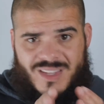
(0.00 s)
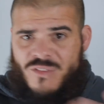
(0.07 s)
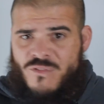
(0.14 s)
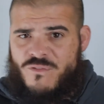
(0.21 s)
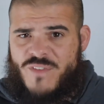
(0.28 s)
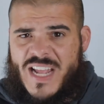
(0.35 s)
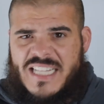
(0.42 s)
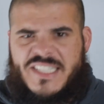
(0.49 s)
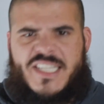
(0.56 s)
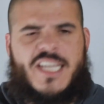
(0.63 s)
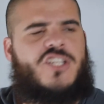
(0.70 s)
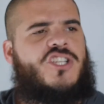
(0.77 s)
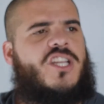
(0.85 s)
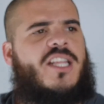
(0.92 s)

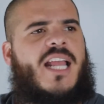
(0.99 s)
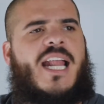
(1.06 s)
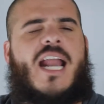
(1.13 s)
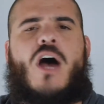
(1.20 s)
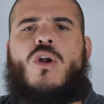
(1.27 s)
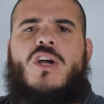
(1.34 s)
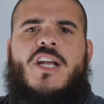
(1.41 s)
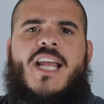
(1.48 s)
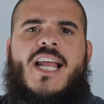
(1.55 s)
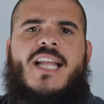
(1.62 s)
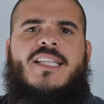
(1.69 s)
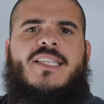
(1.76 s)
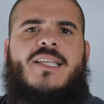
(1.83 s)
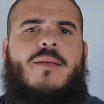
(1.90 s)
vintage, and then I'll look
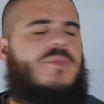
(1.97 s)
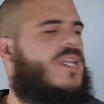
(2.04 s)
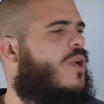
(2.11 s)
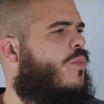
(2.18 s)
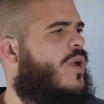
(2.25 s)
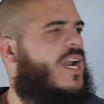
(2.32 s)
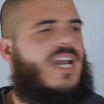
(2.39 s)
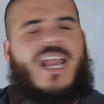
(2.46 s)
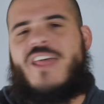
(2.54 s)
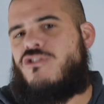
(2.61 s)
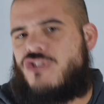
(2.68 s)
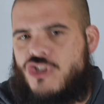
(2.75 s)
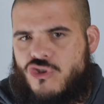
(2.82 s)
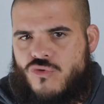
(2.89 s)
at something with a
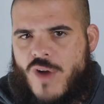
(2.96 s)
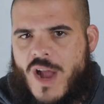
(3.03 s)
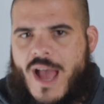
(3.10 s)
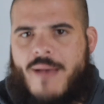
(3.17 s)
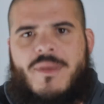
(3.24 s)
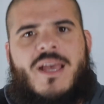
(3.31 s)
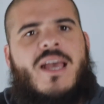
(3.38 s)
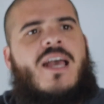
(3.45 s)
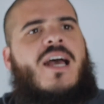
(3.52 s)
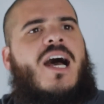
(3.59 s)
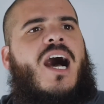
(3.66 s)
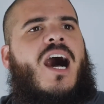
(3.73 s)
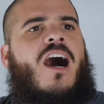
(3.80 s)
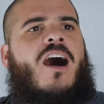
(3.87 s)
leather strap,
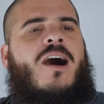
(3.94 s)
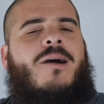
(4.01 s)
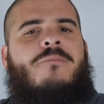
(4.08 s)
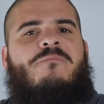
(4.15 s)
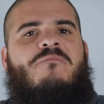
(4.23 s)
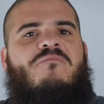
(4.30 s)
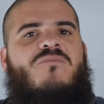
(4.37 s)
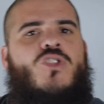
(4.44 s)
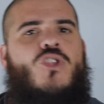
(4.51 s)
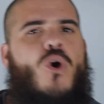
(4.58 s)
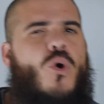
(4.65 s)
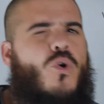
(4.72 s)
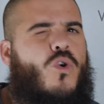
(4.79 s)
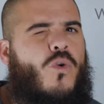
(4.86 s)

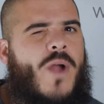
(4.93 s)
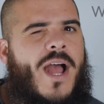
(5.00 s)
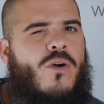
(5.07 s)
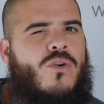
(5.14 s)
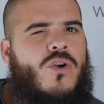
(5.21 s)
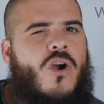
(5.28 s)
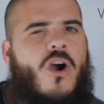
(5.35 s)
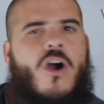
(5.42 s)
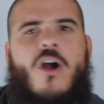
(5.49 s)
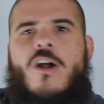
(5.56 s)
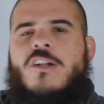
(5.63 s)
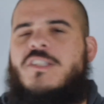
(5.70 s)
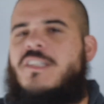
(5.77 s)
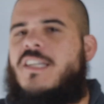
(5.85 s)
no crown
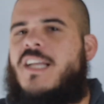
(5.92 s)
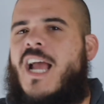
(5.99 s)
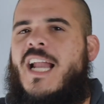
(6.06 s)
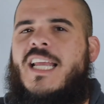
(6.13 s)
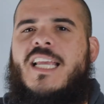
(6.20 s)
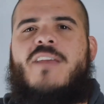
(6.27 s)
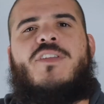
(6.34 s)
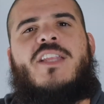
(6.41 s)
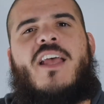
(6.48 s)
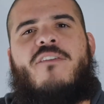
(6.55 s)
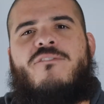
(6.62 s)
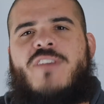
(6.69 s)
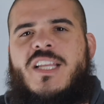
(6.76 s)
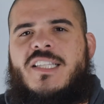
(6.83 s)
guards, to kind of give it
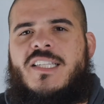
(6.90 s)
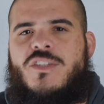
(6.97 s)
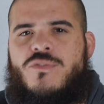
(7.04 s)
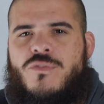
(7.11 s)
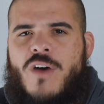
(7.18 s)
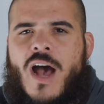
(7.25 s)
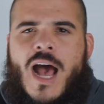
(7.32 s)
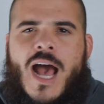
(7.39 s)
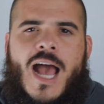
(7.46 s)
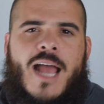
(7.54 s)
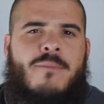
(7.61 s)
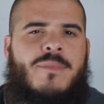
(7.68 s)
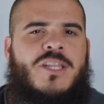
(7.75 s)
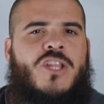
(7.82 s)
that vintage
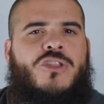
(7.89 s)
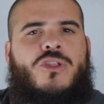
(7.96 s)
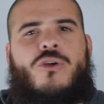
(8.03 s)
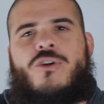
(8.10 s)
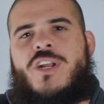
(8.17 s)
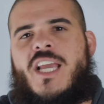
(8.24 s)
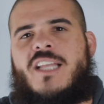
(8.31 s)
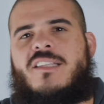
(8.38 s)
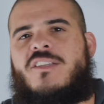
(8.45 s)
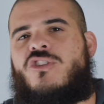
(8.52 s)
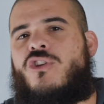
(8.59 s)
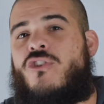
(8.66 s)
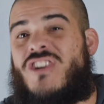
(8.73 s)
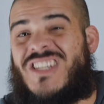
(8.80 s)
vibe, in the 38 to
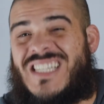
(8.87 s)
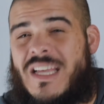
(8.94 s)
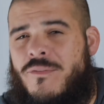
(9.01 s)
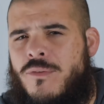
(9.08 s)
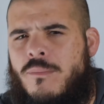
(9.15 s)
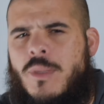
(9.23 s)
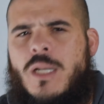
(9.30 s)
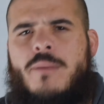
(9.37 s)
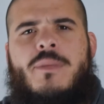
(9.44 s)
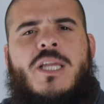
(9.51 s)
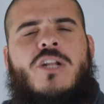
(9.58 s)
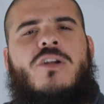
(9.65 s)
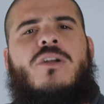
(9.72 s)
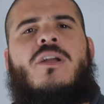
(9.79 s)
37
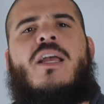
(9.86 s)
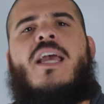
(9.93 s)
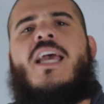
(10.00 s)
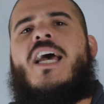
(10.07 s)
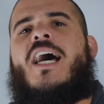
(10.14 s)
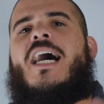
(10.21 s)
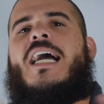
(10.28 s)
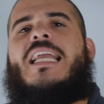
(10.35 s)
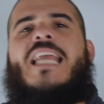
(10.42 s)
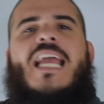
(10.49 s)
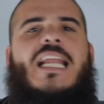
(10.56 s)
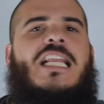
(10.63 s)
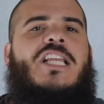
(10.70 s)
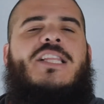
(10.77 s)
millimeter.
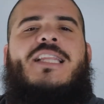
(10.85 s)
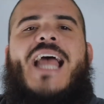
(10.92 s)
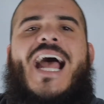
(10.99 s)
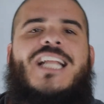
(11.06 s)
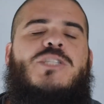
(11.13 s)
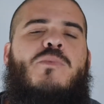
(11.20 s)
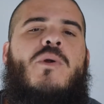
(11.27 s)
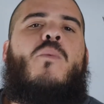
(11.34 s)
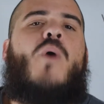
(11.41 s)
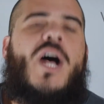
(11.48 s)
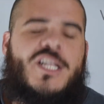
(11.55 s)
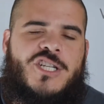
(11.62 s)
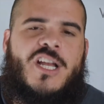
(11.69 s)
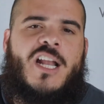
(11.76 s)
Again, that's what a
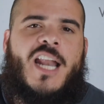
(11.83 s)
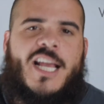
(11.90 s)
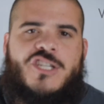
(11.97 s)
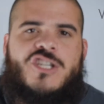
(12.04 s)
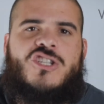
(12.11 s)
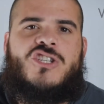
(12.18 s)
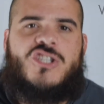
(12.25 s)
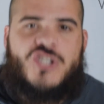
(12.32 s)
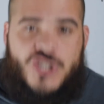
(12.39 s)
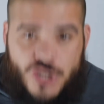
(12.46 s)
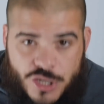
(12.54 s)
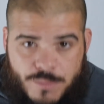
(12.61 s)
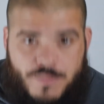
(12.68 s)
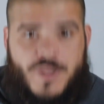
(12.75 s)
watch collection
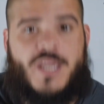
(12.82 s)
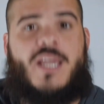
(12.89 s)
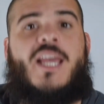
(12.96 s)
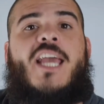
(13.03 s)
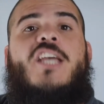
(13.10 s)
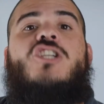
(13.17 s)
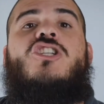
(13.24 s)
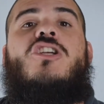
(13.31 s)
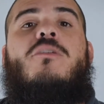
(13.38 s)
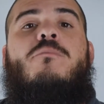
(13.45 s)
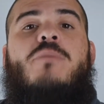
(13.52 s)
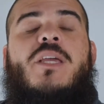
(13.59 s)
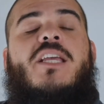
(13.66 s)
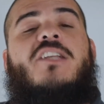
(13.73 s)
should be. It
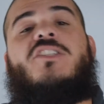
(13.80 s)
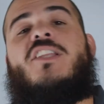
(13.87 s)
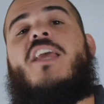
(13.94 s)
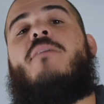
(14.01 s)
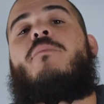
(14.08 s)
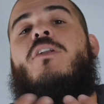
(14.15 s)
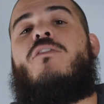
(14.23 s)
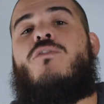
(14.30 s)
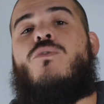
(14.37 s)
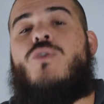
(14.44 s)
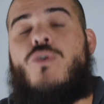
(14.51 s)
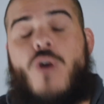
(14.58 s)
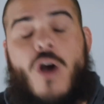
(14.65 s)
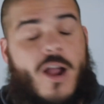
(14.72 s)
should be a statement of
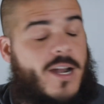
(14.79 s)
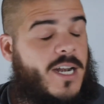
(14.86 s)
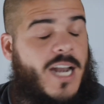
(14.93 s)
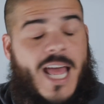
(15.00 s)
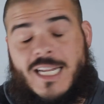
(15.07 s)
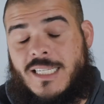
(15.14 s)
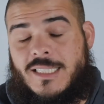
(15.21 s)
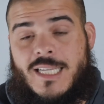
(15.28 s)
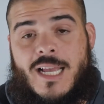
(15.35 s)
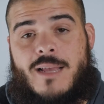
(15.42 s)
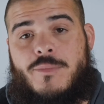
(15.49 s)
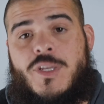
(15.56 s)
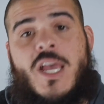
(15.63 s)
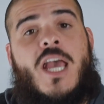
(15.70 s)
who you are. And a lot of the
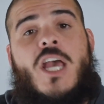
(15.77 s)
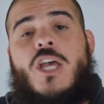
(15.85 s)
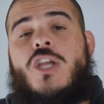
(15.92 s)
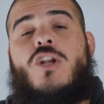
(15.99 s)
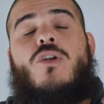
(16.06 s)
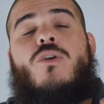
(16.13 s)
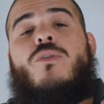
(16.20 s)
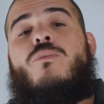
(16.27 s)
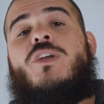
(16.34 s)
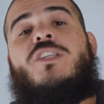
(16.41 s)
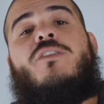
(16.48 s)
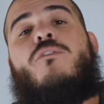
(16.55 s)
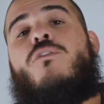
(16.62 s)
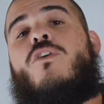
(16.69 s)
times, the
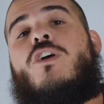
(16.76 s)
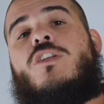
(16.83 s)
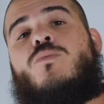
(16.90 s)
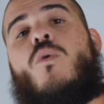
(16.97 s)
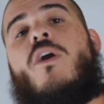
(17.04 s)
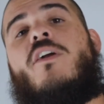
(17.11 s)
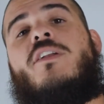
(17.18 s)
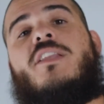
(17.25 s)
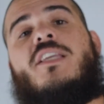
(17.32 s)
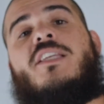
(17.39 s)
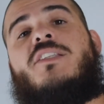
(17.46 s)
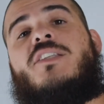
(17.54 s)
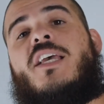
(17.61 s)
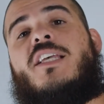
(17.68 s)
reason for us wearing
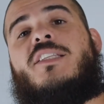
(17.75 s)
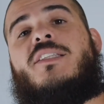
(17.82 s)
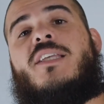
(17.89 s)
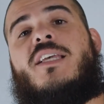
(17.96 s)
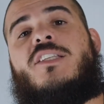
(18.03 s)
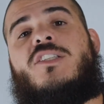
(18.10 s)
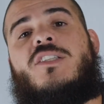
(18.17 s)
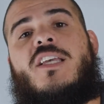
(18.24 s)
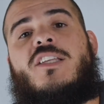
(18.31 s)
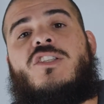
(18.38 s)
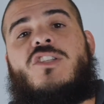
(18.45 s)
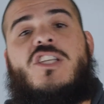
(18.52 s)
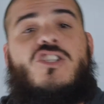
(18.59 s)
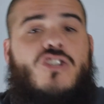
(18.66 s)
these is
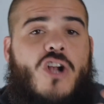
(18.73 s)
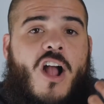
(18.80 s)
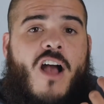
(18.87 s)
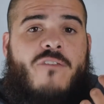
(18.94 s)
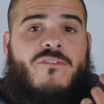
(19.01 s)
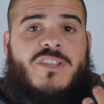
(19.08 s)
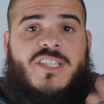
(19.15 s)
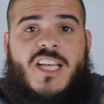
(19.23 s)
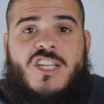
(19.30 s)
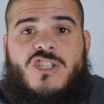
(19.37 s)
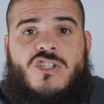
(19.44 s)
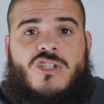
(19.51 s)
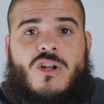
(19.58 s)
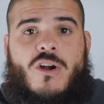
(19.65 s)
these are
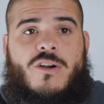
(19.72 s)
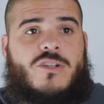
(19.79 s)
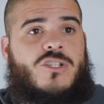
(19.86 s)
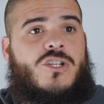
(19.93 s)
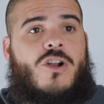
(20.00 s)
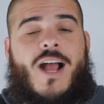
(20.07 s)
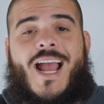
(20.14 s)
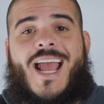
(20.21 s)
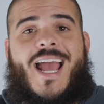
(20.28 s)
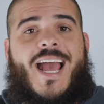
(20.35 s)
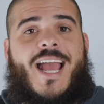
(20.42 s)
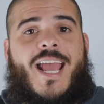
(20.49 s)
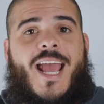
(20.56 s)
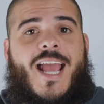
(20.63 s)
conversation starters.
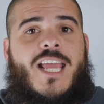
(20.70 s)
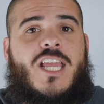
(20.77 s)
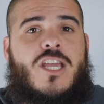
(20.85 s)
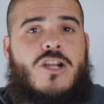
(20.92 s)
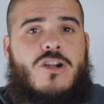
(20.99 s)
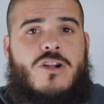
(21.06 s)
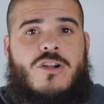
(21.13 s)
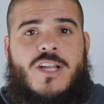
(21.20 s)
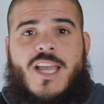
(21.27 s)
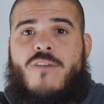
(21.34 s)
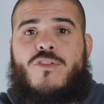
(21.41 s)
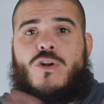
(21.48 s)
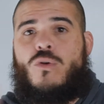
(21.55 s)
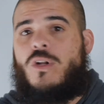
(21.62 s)
I hear
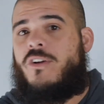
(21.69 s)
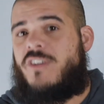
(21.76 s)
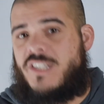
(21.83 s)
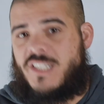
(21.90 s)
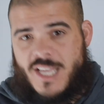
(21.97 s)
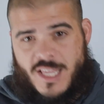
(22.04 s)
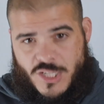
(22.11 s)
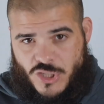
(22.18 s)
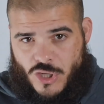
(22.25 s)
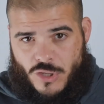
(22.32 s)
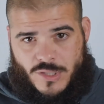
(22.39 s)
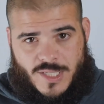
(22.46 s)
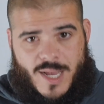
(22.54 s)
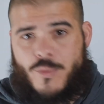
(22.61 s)
Kevin O'Leary say this
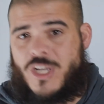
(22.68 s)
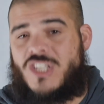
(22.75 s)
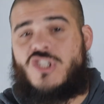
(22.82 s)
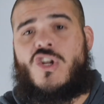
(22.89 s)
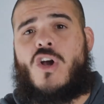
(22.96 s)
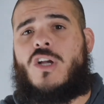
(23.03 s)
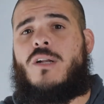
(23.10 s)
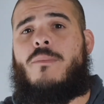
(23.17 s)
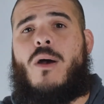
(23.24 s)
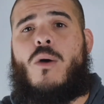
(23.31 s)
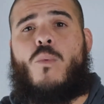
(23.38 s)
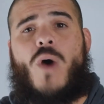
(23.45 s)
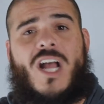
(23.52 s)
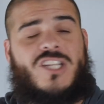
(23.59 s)
all the time when he's talking
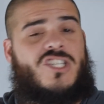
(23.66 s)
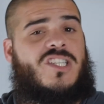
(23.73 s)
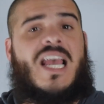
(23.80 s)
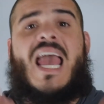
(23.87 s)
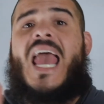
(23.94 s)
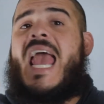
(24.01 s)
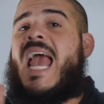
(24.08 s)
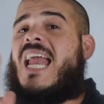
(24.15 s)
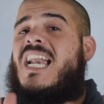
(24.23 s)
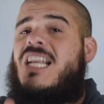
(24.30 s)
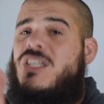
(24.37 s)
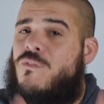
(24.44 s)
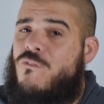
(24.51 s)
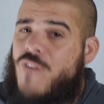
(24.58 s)
about watches. And
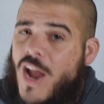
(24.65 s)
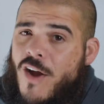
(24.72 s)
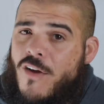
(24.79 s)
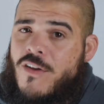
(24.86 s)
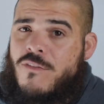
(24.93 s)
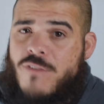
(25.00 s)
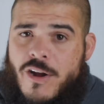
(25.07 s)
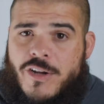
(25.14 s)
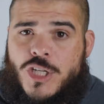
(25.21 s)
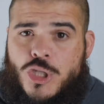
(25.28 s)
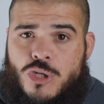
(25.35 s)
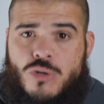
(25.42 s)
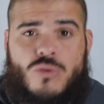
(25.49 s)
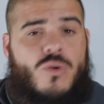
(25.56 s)
it is very, very
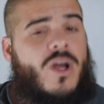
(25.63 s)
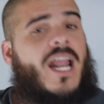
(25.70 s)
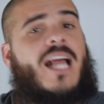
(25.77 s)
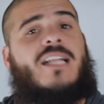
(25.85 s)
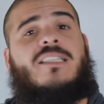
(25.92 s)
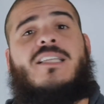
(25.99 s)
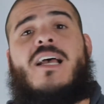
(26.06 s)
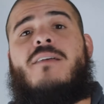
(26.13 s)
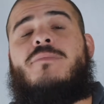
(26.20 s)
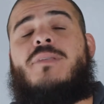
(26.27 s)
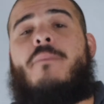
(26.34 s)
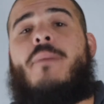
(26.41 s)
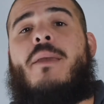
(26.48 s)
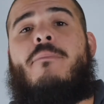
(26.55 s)
true. A lot of
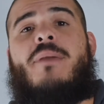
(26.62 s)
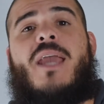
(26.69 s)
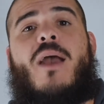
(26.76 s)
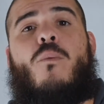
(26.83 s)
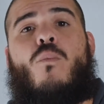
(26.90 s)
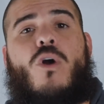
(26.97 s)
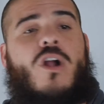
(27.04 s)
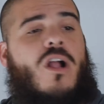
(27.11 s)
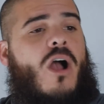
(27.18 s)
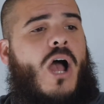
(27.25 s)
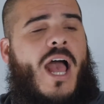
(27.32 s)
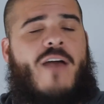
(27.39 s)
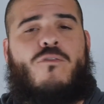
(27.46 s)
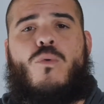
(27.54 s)
times I may be at work,
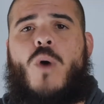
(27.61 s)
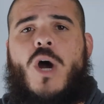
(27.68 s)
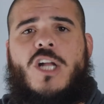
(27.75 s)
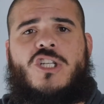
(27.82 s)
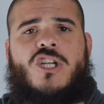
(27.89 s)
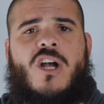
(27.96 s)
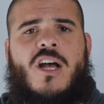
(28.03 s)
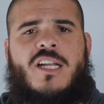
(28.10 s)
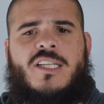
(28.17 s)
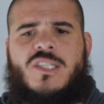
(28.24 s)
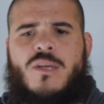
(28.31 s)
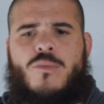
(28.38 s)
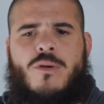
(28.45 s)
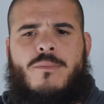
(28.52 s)
I'll have a watch on,
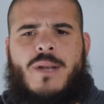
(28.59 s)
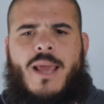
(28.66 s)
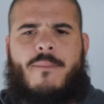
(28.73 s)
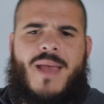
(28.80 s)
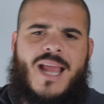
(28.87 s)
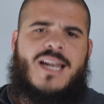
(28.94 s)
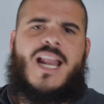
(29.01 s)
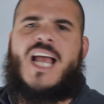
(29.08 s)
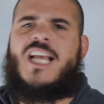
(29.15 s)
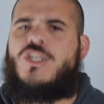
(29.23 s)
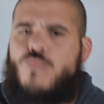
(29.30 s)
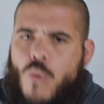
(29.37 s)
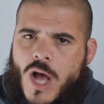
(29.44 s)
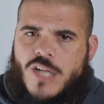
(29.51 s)
and someone will be like, man,
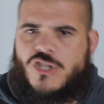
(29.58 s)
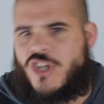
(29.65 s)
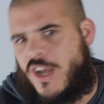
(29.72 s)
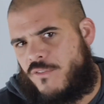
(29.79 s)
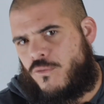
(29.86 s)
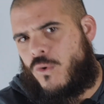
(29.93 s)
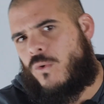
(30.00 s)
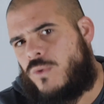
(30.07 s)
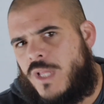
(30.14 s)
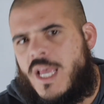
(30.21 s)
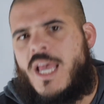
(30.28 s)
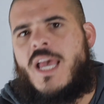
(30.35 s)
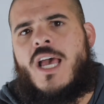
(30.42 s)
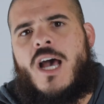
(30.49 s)
nice watch. I've owned
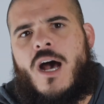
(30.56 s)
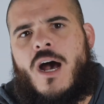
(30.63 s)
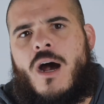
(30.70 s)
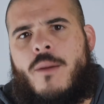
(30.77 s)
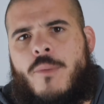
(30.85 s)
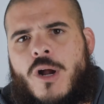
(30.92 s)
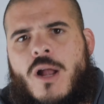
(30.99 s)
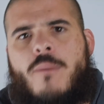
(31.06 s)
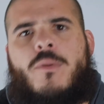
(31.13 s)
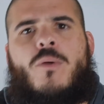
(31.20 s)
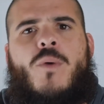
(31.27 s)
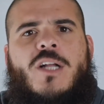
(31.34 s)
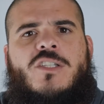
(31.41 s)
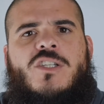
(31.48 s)
a couple
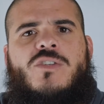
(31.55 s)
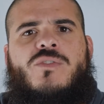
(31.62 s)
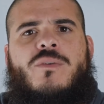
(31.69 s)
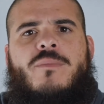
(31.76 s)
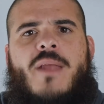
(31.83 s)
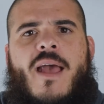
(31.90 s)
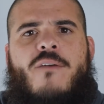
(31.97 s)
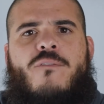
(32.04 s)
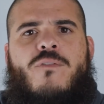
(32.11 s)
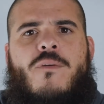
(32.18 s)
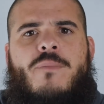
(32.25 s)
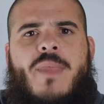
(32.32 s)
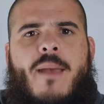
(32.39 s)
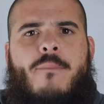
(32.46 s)
of watches from
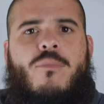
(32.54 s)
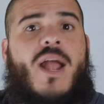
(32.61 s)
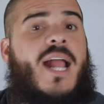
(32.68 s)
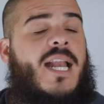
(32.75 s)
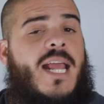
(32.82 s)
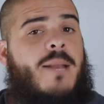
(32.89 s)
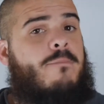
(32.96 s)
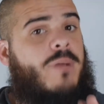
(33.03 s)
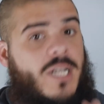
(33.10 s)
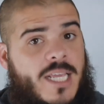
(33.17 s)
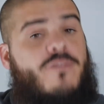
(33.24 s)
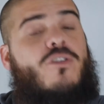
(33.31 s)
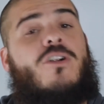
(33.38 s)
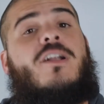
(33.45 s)
that brand. And
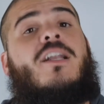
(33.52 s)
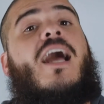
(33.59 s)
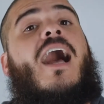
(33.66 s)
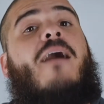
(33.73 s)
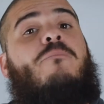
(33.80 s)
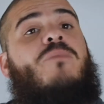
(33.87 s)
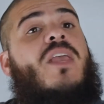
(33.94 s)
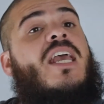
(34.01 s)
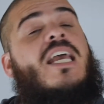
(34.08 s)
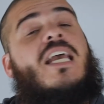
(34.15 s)
believe it or not,